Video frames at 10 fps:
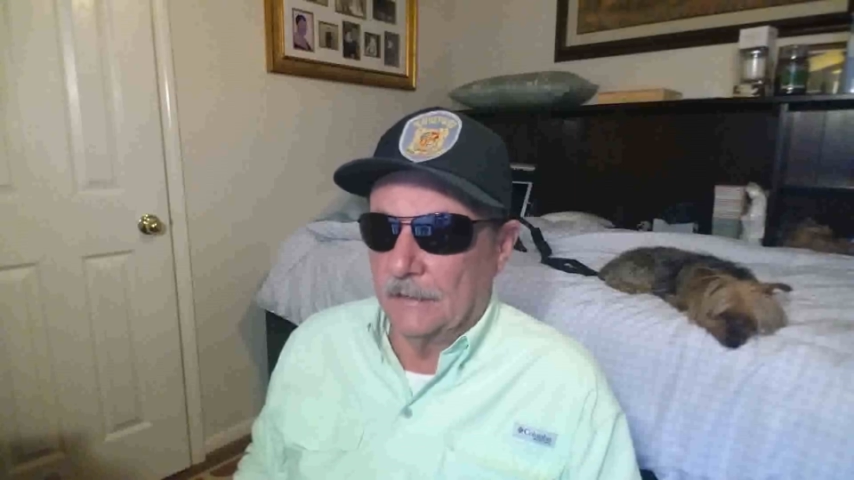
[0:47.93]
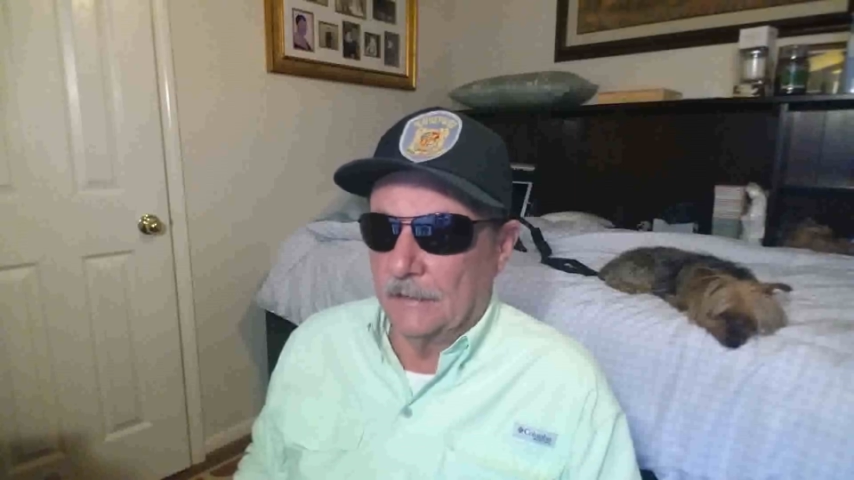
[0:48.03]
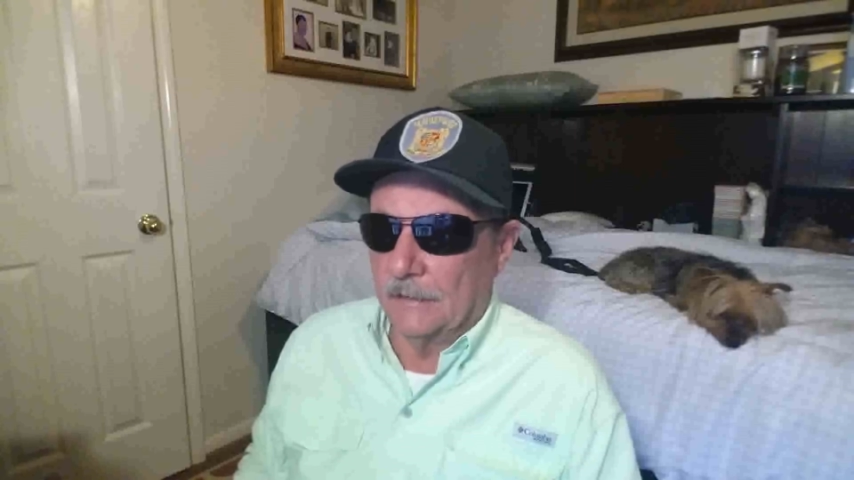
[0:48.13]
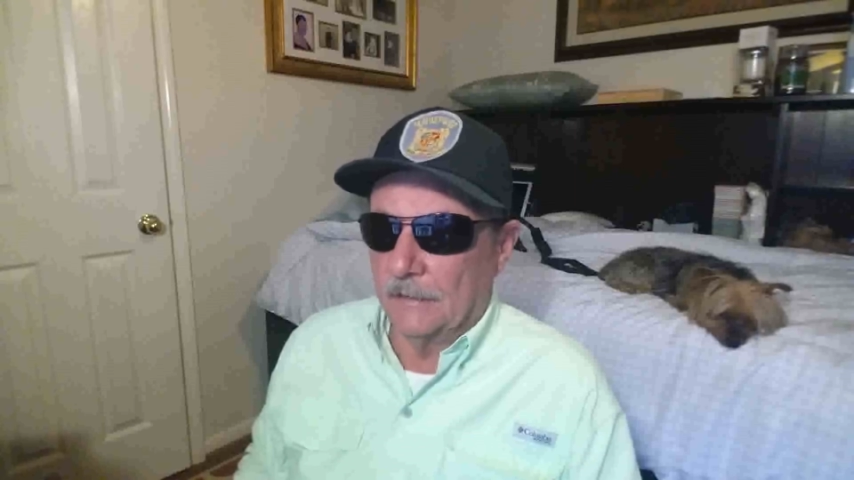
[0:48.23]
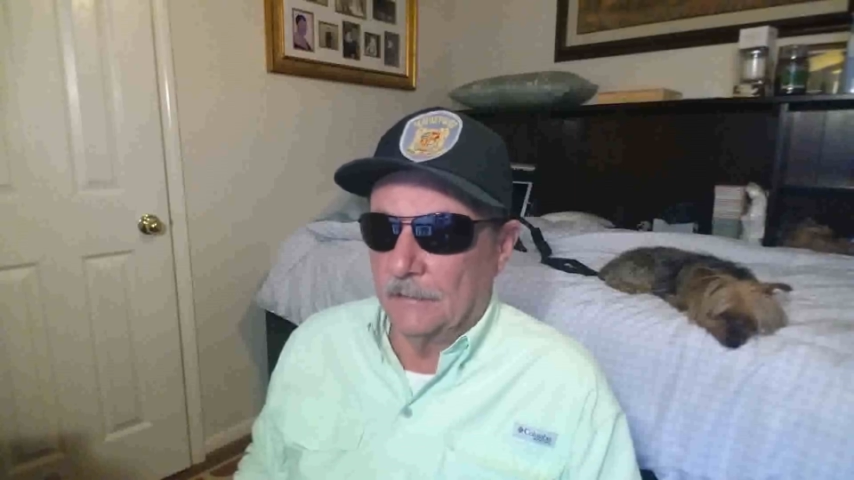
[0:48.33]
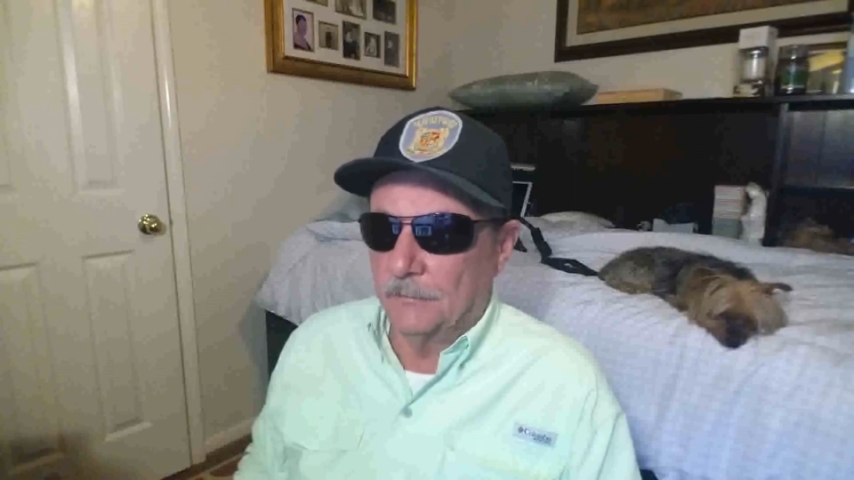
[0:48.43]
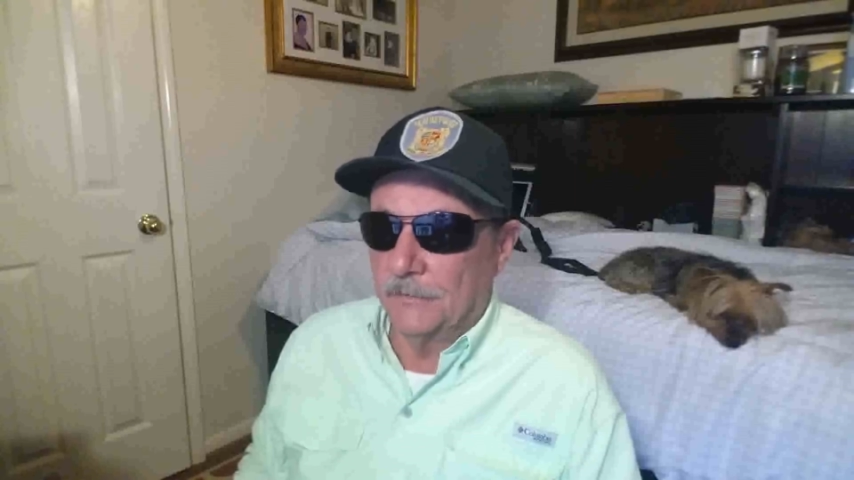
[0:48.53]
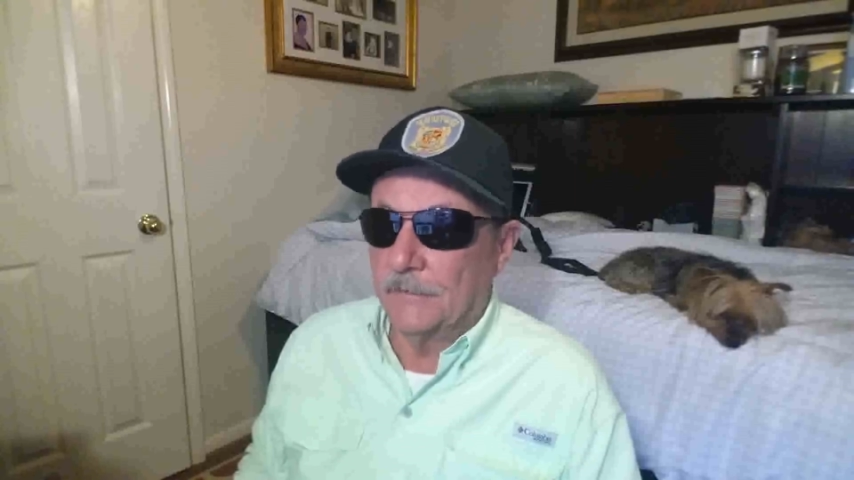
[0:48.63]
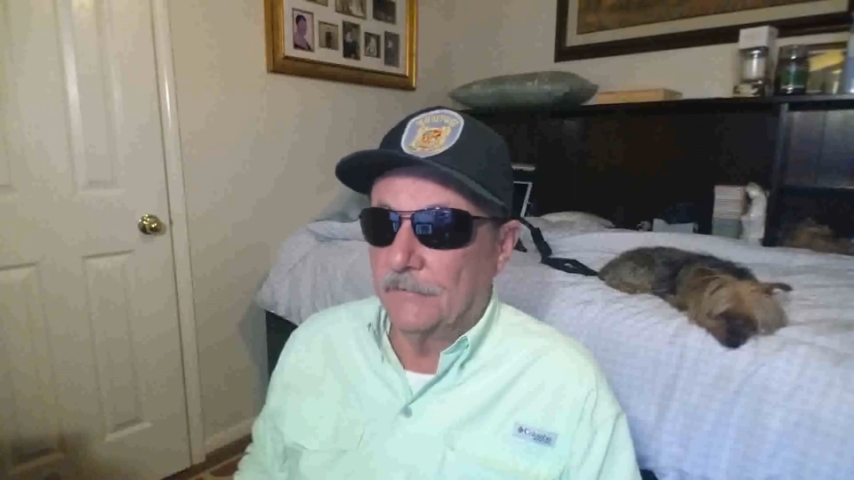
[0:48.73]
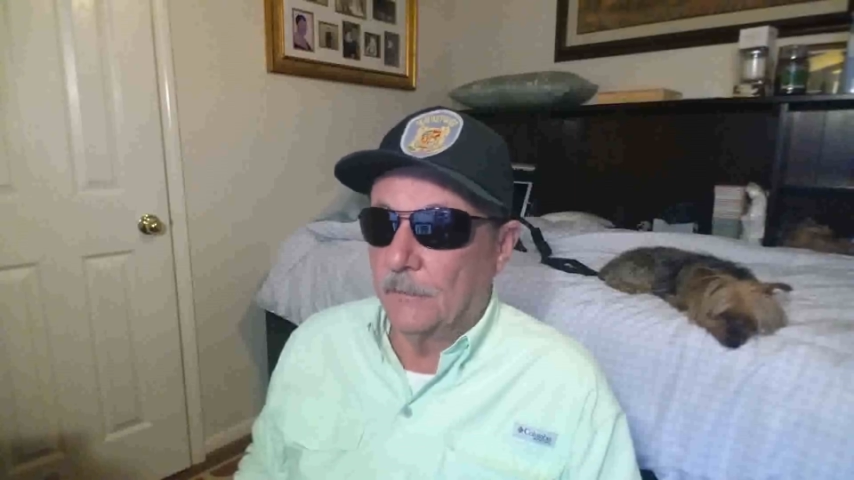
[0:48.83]
uh,
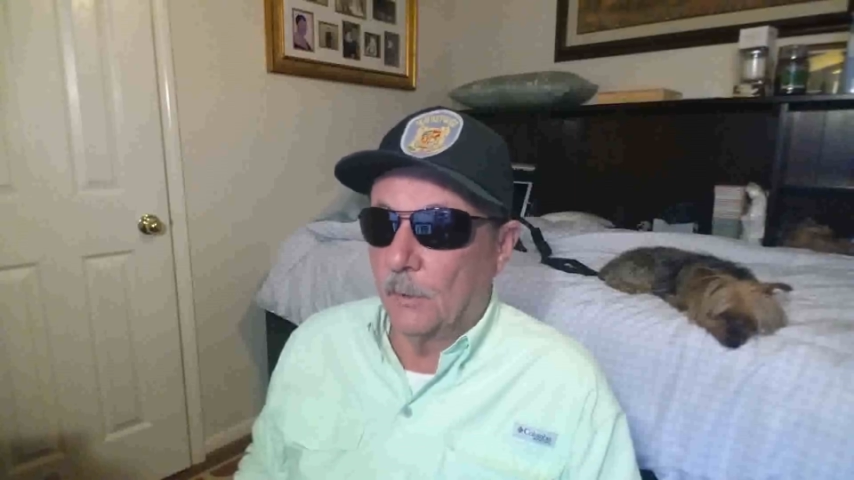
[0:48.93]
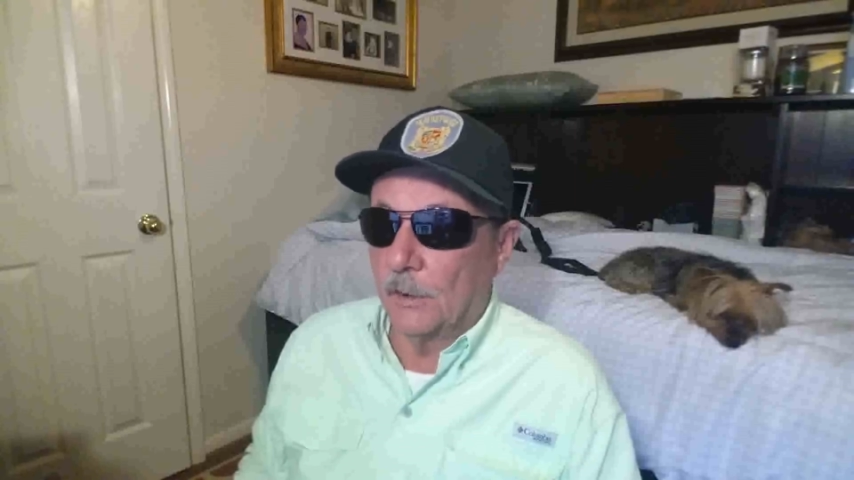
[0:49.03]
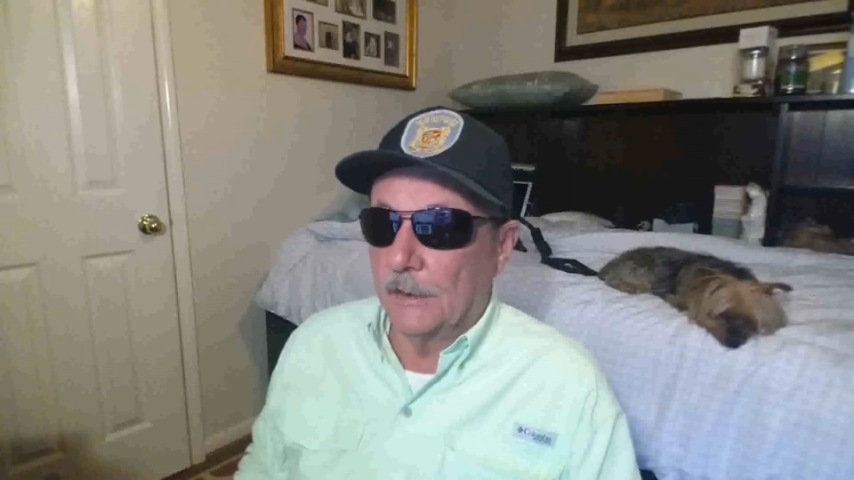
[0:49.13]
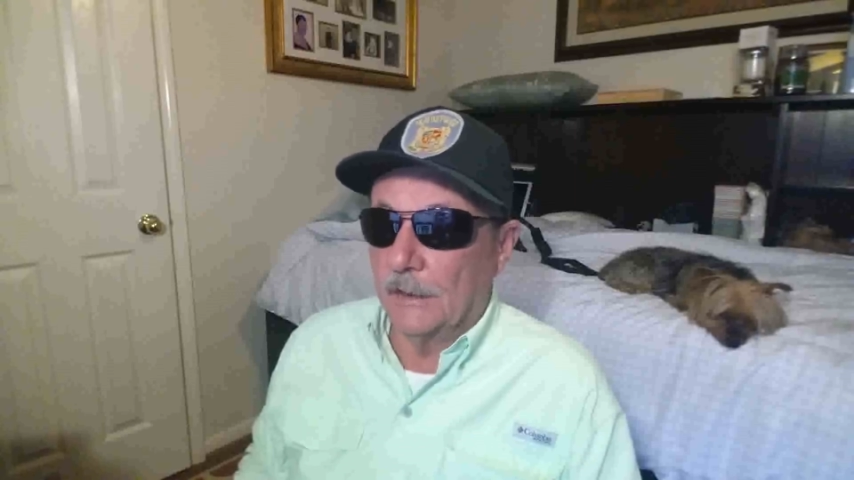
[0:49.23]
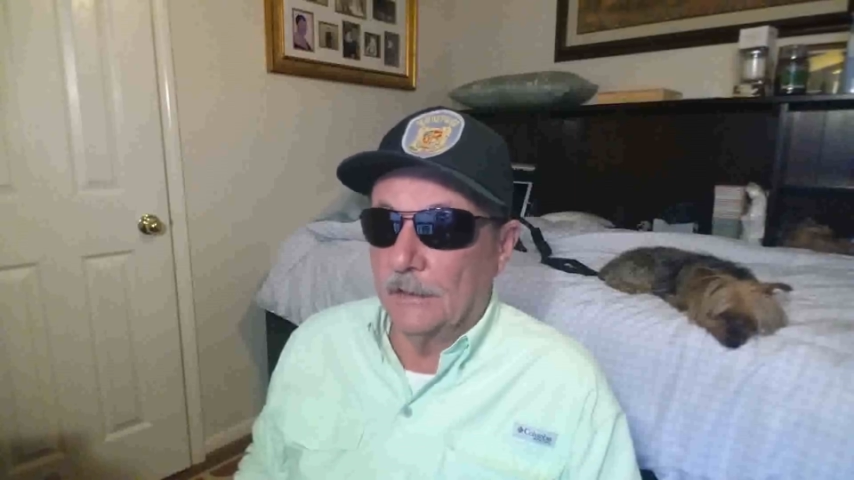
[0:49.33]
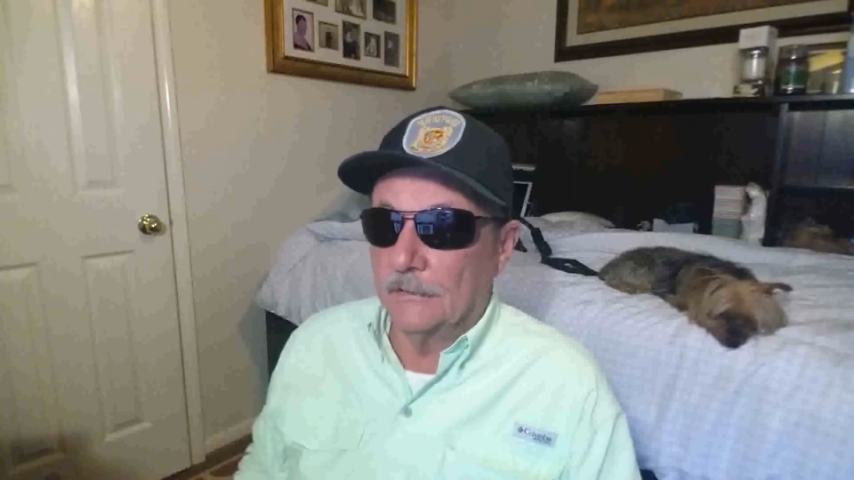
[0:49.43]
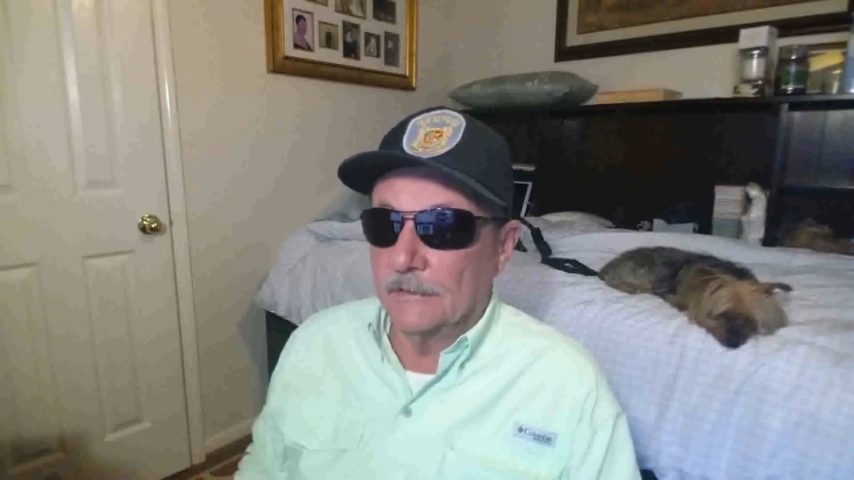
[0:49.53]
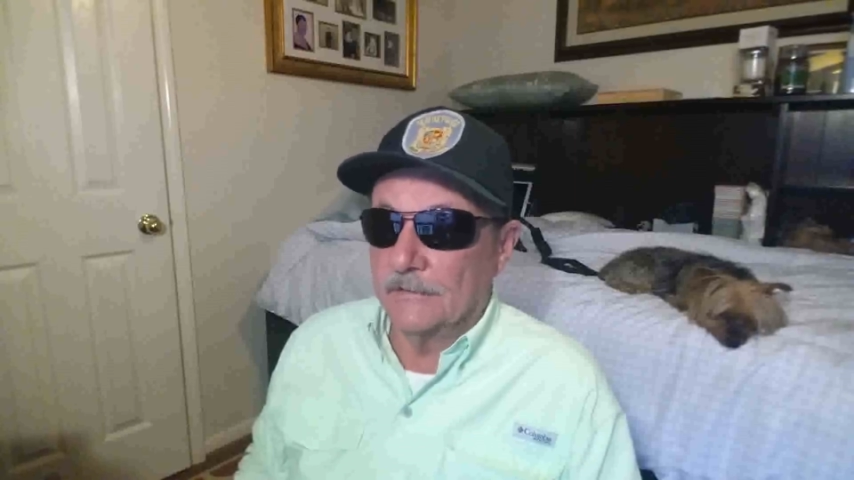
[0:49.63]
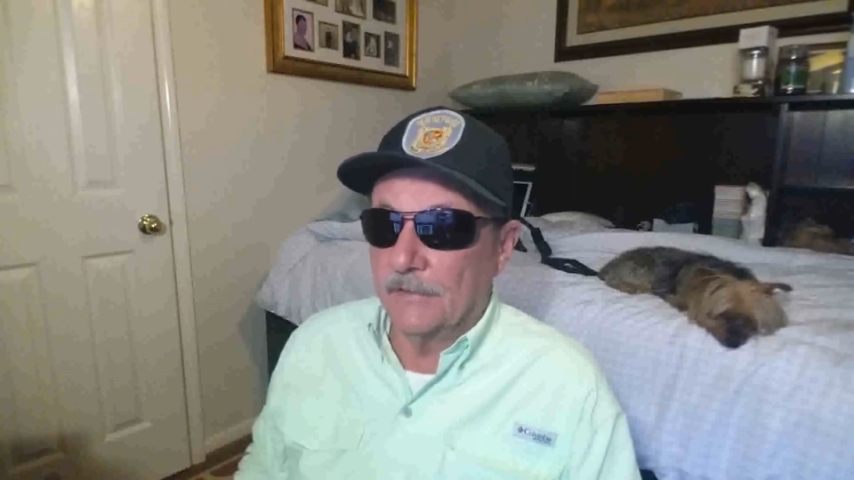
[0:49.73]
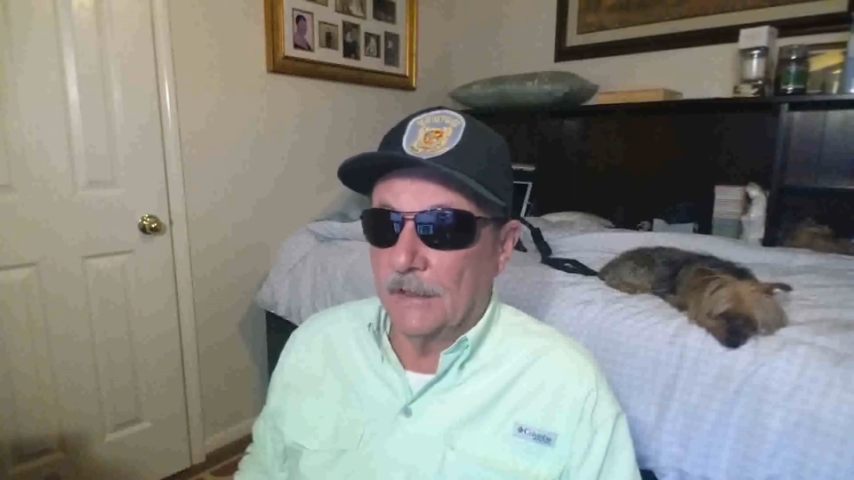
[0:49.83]
put the flooring in
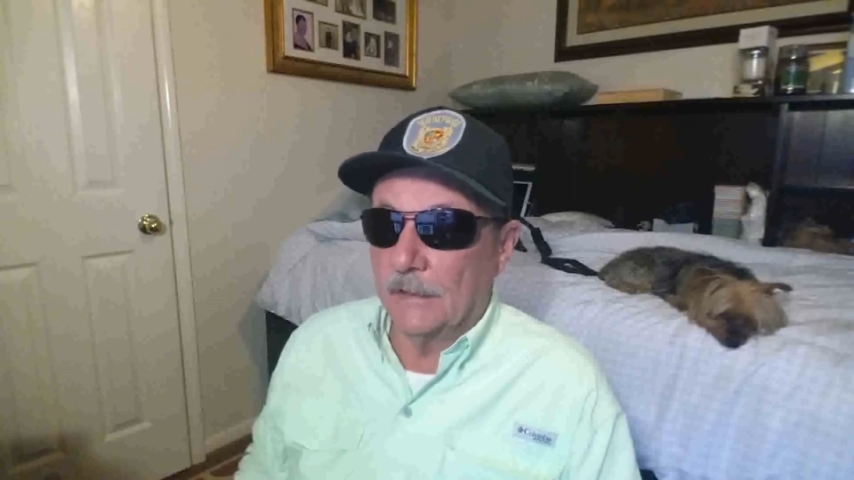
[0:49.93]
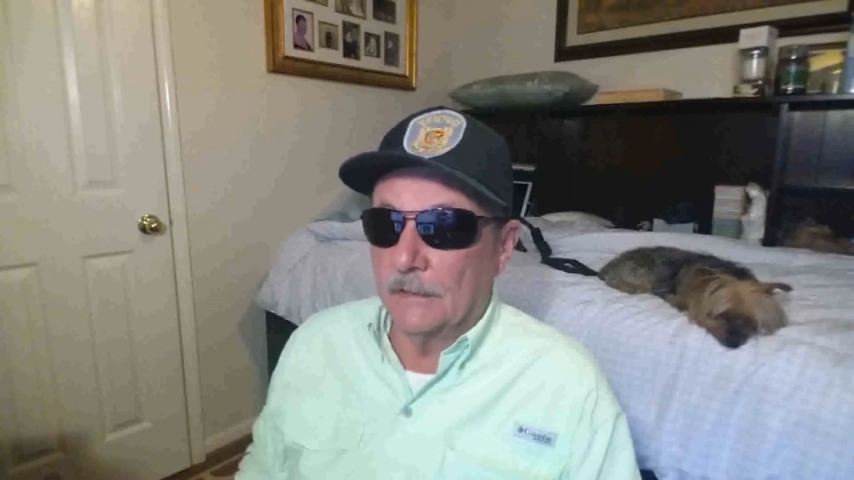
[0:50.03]
this van.